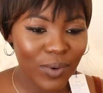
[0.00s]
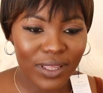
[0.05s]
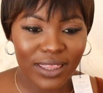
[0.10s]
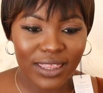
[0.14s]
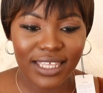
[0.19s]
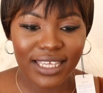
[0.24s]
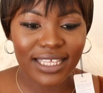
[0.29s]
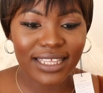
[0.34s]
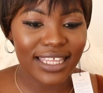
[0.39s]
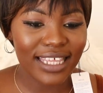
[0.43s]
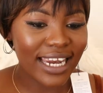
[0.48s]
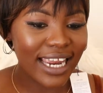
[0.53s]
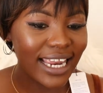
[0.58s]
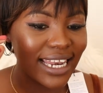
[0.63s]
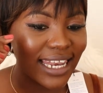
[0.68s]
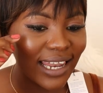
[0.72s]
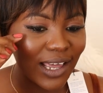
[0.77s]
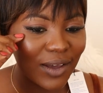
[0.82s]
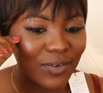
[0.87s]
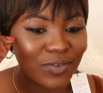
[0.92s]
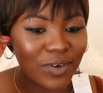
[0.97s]
One thing that
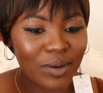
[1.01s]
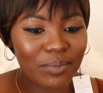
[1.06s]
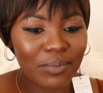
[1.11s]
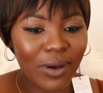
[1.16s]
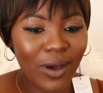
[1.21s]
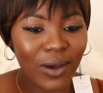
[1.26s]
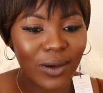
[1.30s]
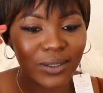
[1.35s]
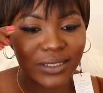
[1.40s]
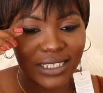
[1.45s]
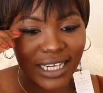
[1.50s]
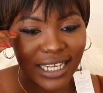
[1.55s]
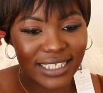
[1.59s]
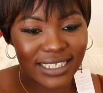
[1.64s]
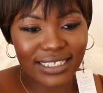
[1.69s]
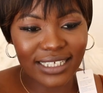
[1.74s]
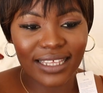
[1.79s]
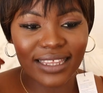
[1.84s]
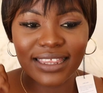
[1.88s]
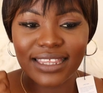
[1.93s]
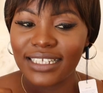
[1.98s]
I love about a
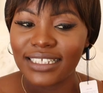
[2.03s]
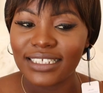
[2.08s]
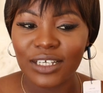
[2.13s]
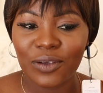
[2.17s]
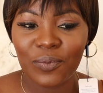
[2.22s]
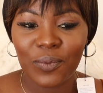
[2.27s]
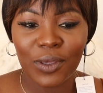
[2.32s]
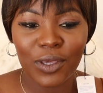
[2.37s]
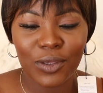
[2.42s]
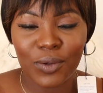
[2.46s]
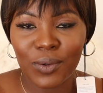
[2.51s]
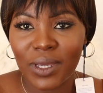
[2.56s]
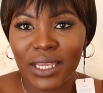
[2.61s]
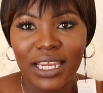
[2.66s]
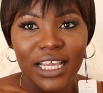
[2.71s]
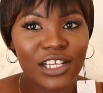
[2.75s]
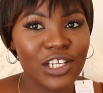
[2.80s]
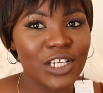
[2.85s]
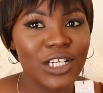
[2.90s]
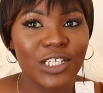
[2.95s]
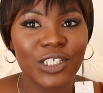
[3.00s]
synthetic wig, you can
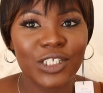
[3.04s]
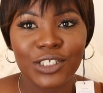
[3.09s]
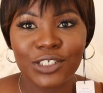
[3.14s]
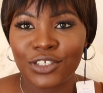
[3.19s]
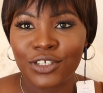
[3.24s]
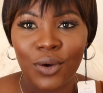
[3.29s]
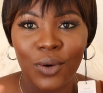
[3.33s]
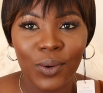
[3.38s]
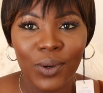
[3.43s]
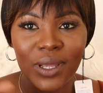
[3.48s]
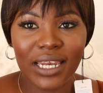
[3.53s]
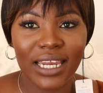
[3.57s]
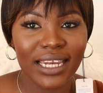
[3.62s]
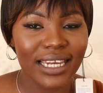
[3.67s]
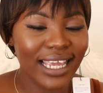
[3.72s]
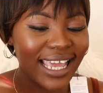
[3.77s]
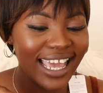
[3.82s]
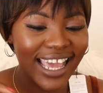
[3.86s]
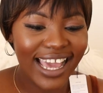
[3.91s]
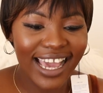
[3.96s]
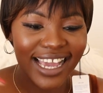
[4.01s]
actually just go in and
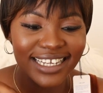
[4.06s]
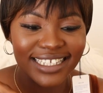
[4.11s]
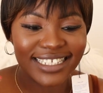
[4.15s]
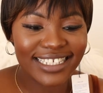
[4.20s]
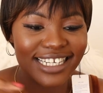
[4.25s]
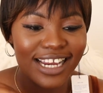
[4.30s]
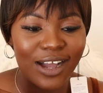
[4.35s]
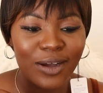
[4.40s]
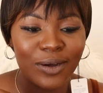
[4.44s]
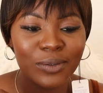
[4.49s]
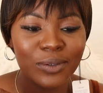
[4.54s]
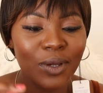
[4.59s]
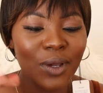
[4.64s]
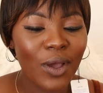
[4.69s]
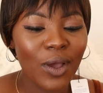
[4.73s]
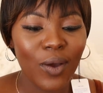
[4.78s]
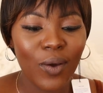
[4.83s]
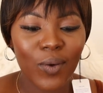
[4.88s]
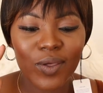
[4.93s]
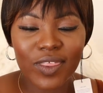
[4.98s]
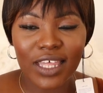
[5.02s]
cut down
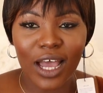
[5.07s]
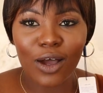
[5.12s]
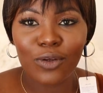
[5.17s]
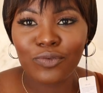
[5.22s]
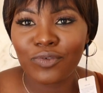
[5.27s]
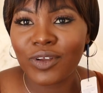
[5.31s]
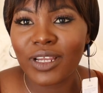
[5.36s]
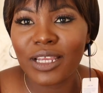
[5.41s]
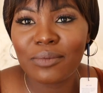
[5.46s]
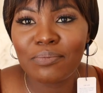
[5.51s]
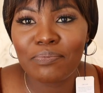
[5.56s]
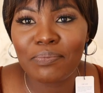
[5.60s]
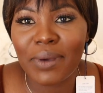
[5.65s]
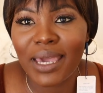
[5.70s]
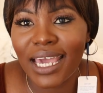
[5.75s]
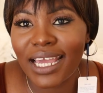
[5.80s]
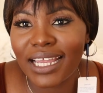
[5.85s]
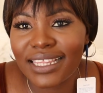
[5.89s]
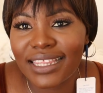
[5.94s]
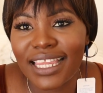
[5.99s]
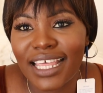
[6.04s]
without feeling
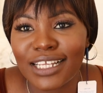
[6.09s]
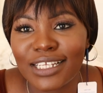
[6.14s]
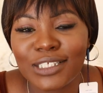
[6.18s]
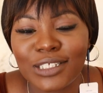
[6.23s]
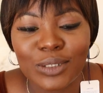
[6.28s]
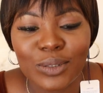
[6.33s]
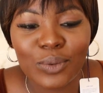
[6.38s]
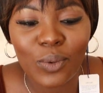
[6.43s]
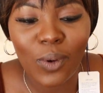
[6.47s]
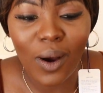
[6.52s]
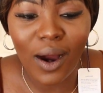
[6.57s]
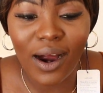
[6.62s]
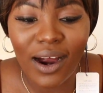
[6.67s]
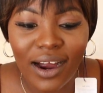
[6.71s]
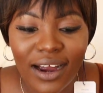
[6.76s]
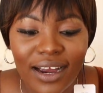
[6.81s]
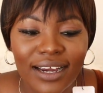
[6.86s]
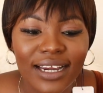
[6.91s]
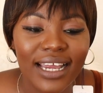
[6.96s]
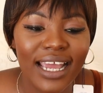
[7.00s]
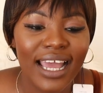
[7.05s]
bad that you
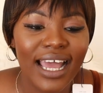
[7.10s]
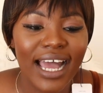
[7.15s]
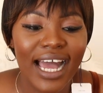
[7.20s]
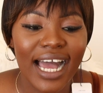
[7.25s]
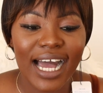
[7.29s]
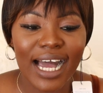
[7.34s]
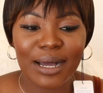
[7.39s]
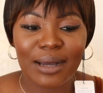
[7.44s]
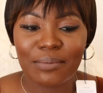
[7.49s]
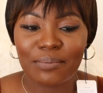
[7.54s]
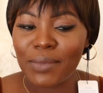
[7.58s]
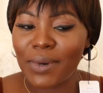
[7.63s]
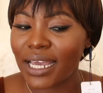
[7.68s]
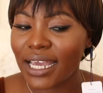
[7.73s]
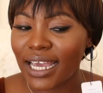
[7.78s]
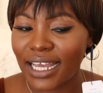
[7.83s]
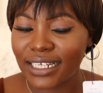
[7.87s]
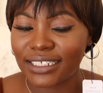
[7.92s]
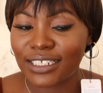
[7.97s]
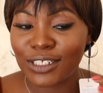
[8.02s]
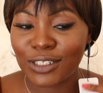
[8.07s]
are
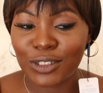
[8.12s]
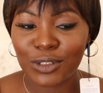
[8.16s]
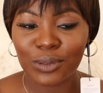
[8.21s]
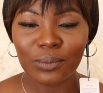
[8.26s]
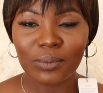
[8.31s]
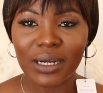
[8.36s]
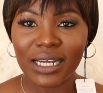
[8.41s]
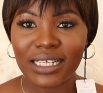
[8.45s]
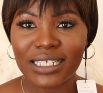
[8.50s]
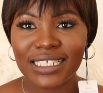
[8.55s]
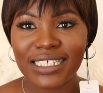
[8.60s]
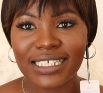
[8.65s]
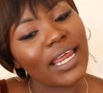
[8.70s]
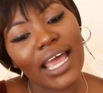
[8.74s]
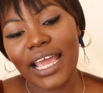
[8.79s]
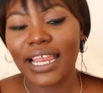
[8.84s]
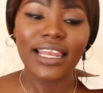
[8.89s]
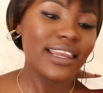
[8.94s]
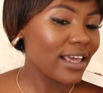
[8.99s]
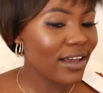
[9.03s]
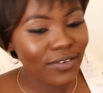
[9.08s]
cutting too much. But
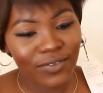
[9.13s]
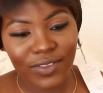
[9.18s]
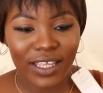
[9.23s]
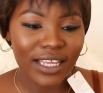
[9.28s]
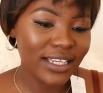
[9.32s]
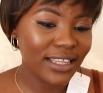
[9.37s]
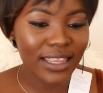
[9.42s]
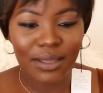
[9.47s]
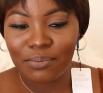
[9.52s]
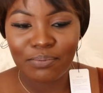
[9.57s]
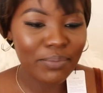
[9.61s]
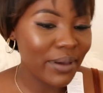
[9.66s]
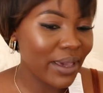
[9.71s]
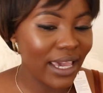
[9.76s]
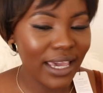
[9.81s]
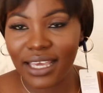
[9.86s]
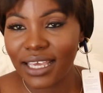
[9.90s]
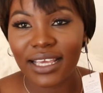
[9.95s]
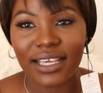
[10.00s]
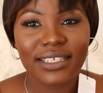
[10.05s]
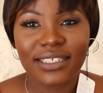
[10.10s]
I love that the
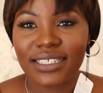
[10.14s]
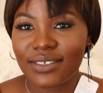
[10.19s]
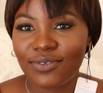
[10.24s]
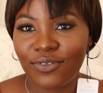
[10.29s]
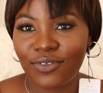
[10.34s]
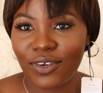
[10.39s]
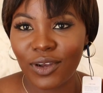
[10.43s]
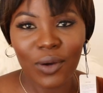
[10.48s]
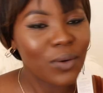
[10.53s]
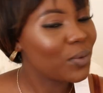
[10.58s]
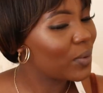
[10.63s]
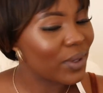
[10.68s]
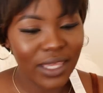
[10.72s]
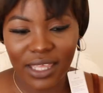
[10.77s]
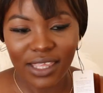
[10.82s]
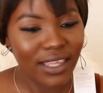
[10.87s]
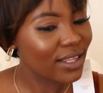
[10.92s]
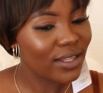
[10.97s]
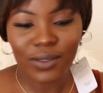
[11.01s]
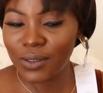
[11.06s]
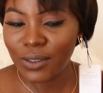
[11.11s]
bang is
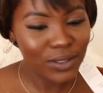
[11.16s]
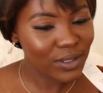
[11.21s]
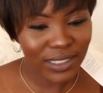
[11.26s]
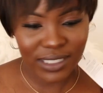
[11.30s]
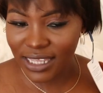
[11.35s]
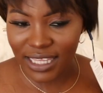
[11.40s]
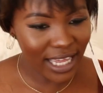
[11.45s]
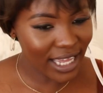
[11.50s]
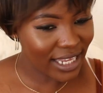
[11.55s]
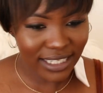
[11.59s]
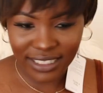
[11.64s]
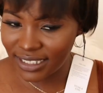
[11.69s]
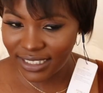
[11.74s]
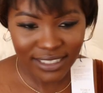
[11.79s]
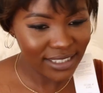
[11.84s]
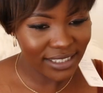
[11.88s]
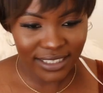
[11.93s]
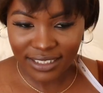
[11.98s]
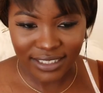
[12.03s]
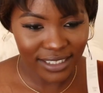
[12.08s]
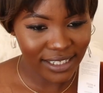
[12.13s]
flowy. Do you see that?
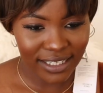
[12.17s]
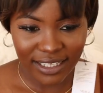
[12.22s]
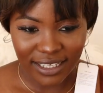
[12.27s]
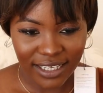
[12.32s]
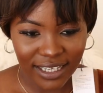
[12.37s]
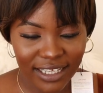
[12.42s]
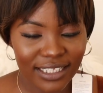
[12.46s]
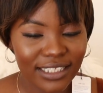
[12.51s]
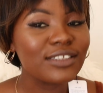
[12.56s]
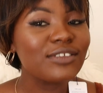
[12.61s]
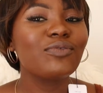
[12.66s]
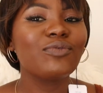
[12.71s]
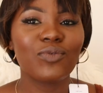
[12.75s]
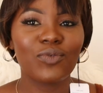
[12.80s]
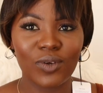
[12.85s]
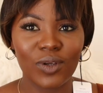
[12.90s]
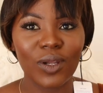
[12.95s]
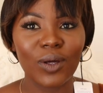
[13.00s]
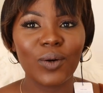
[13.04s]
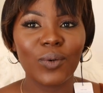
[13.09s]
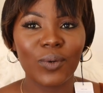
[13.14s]
It's
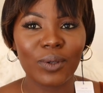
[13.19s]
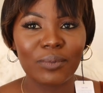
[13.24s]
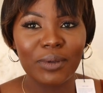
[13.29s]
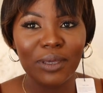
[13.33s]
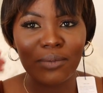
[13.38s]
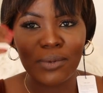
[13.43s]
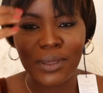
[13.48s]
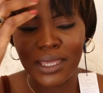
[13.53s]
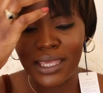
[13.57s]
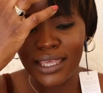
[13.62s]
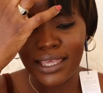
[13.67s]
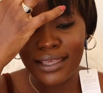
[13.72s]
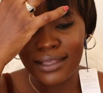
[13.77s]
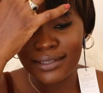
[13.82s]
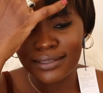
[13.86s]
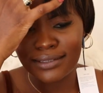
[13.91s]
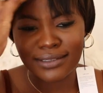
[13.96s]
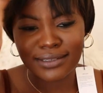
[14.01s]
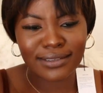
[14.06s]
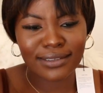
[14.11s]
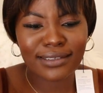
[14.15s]
flowy, baby.
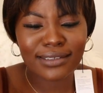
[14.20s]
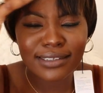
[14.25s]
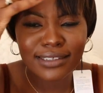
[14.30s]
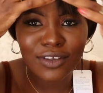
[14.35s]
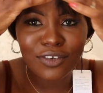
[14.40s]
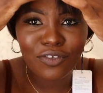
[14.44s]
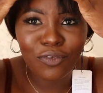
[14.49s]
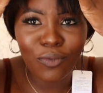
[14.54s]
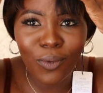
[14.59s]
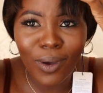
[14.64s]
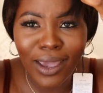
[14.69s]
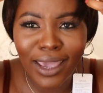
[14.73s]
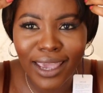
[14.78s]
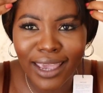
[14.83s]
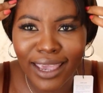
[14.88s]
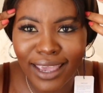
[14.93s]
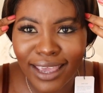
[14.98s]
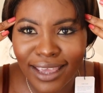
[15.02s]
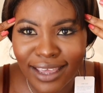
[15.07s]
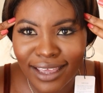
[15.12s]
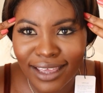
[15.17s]
It's stiff
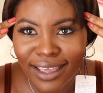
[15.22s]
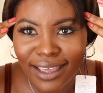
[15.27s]
wear.